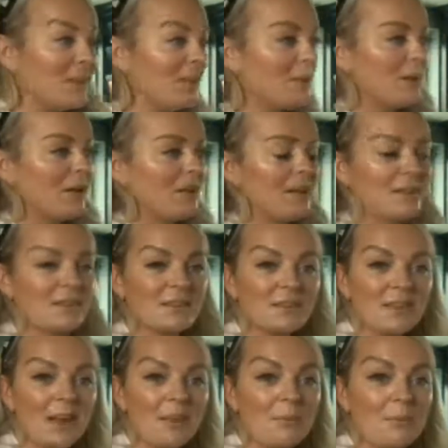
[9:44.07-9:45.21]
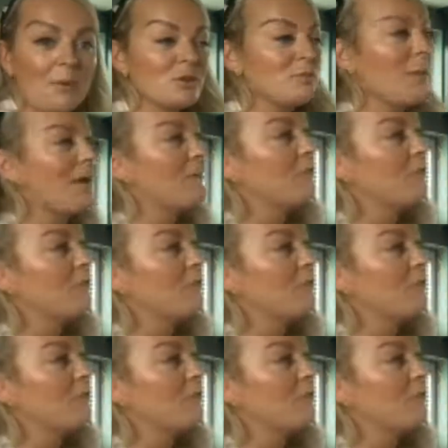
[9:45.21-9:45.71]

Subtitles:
Email list, get the most back